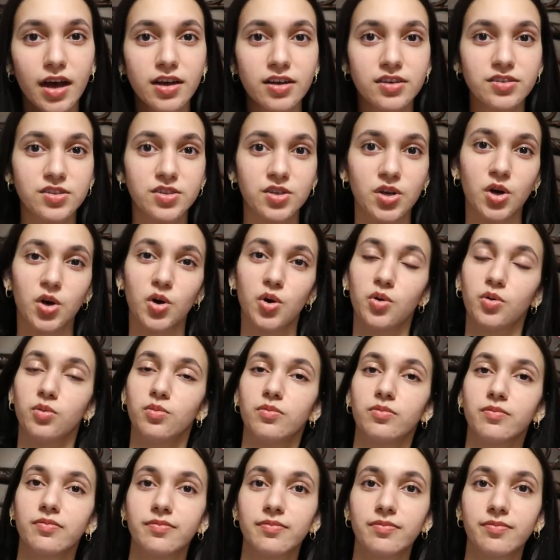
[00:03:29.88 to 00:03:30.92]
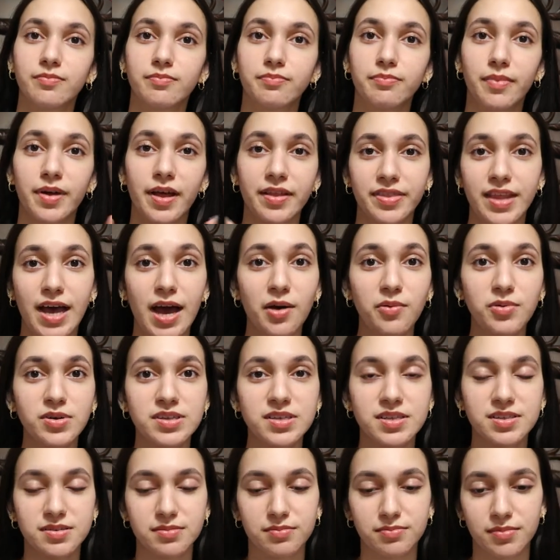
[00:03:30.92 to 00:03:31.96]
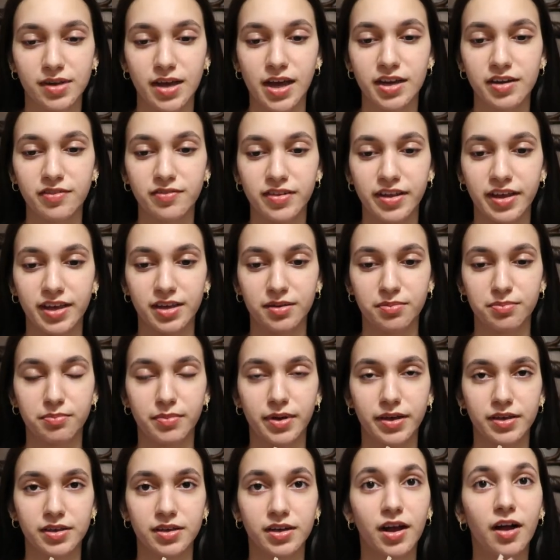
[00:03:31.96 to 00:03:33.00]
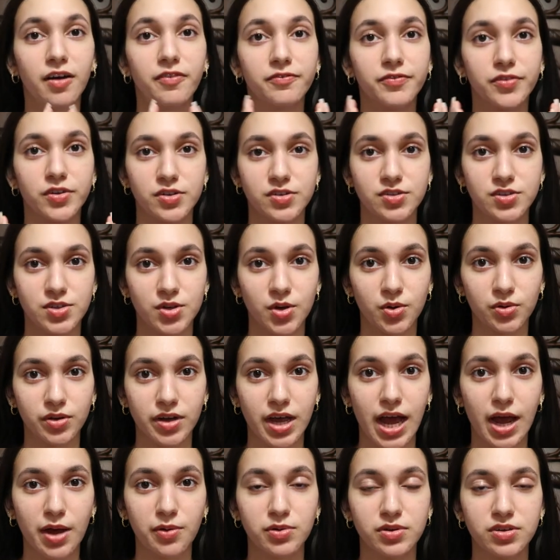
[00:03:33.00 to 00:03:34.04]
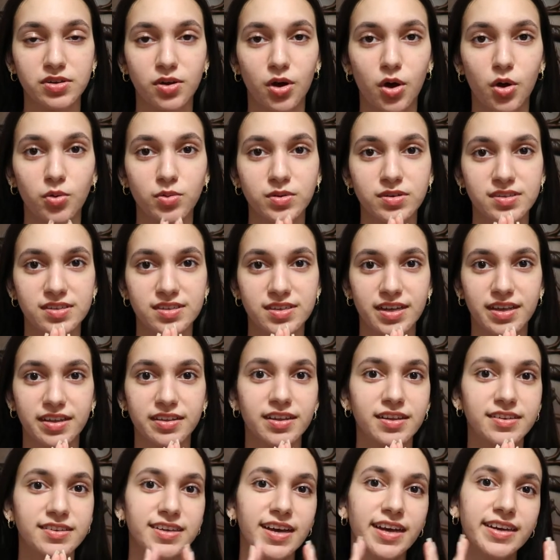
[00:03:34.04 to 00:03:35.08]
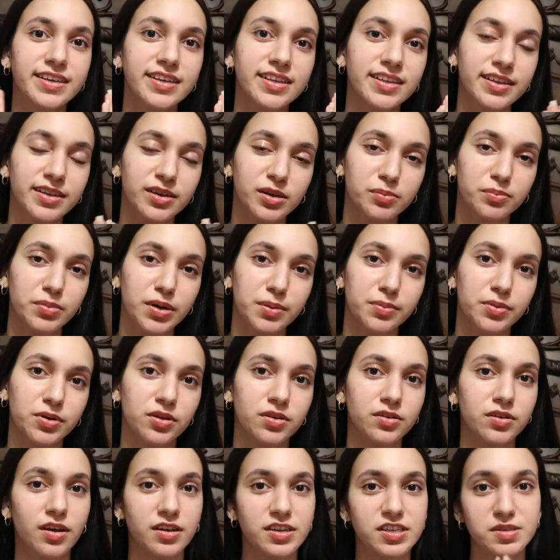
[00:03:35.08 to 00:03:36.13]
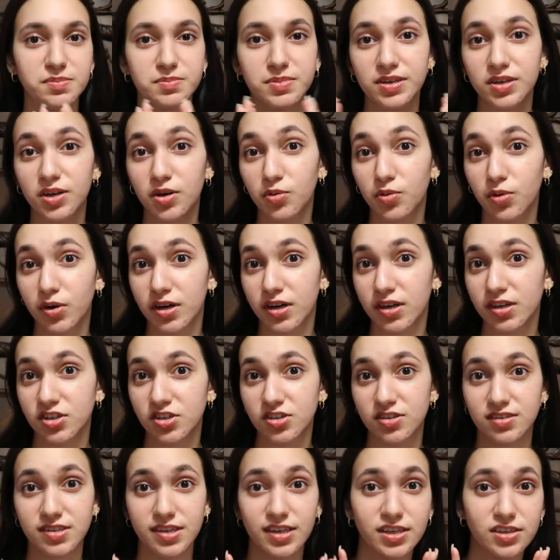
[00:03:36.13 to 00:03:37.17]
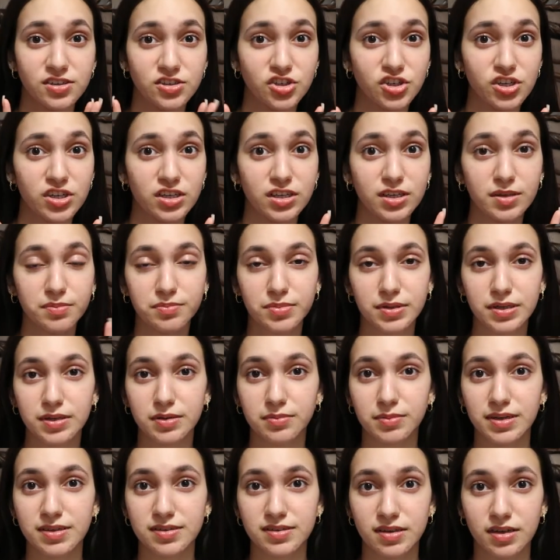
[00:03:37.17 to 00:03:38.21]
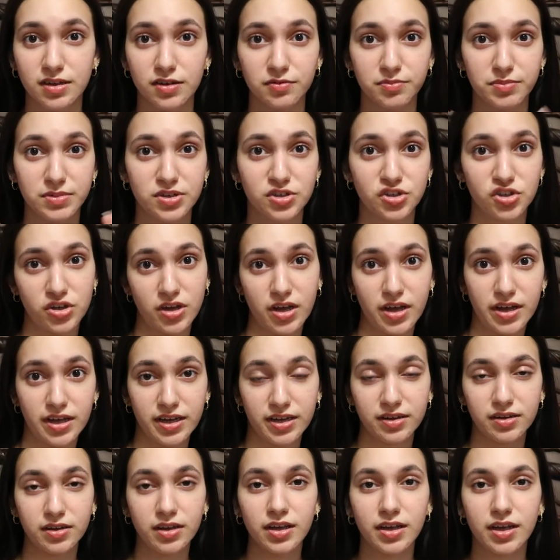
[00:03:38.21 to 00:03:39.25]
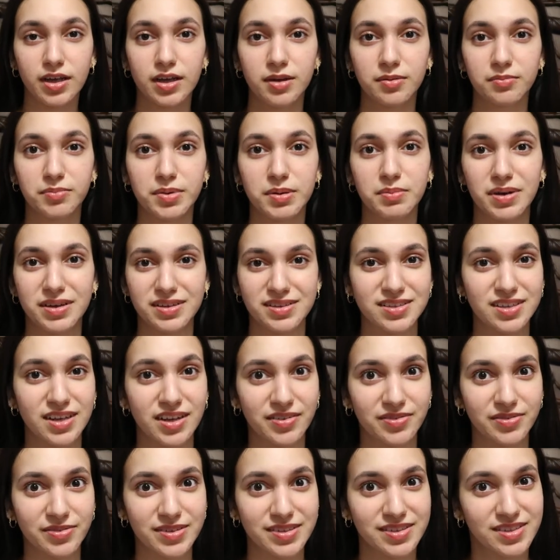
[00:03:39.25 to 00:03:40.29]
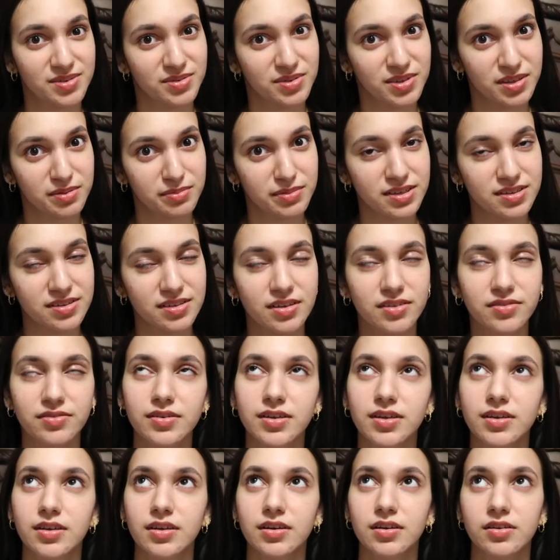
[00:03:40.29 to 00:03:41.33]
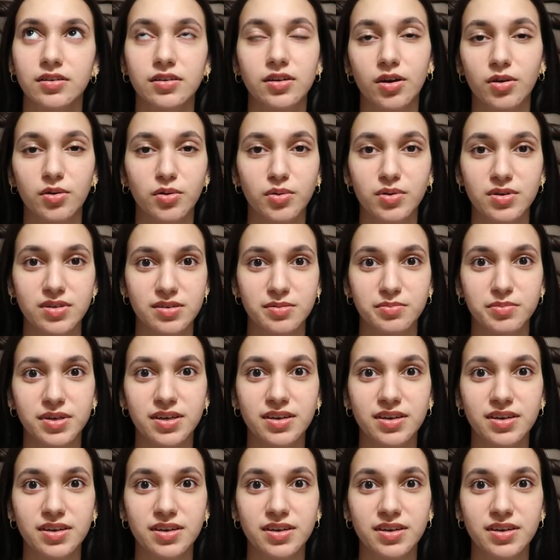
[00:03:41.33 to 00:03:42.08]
So that was kind of like my comfort zone. I would always stay in that tiny little bubble, not speak a word, just like chill, be myself, be shy, be myself. Is it really myself? No, it wasn't.